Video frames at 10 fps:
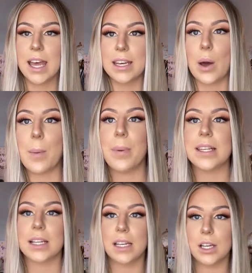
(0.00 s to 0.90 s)
Now I'm
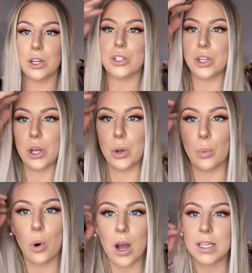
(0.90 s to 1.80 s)
basically going to do
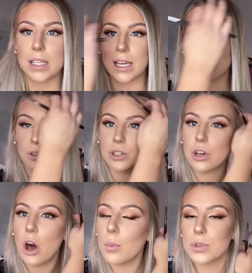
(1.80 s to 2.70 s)
what I did on the
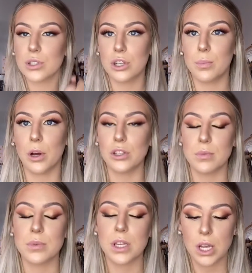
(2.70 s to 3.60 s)
tops to the
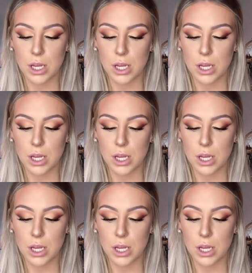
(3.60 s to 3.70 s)
bottoms.